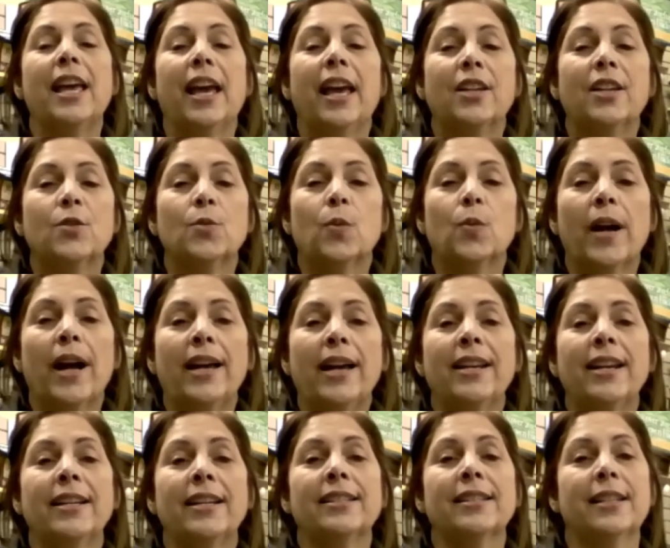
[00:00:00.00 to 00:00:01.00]
is right
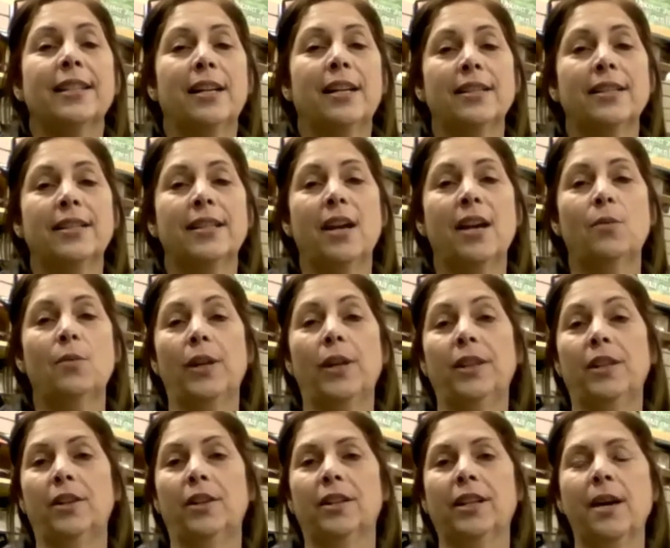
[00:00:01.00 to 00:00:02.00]
at sunset
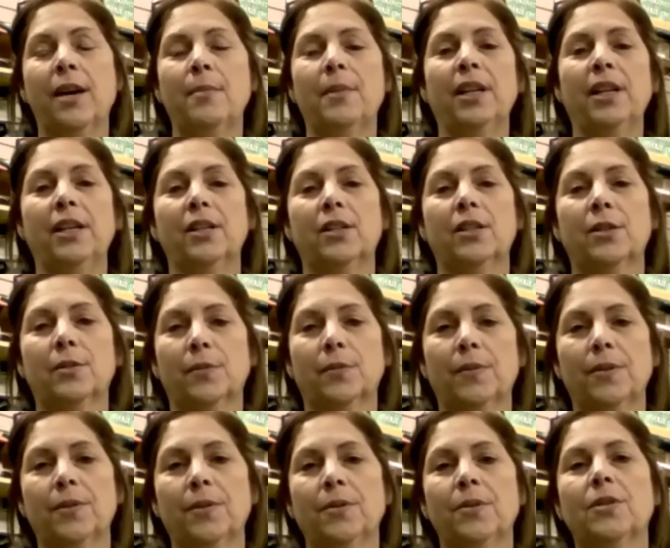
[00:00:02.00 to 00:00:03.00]
when they're coming into
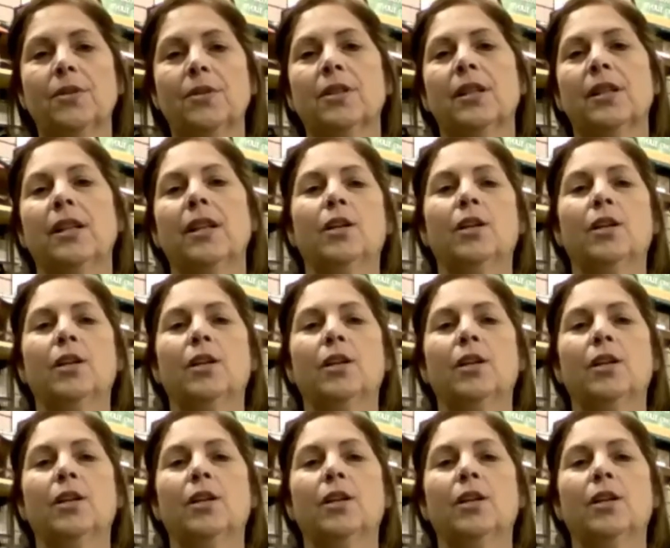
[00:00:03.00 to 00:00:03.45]
roost,